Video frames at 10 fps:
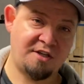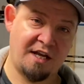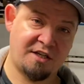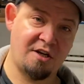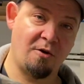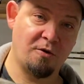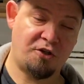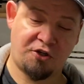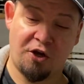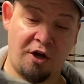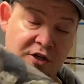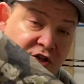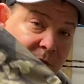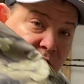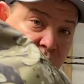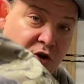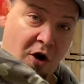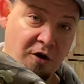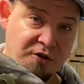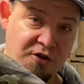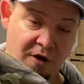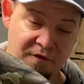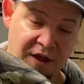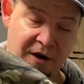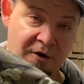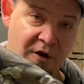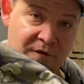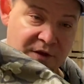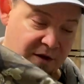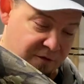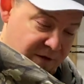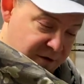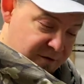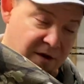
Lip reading: has launched some new colors of their very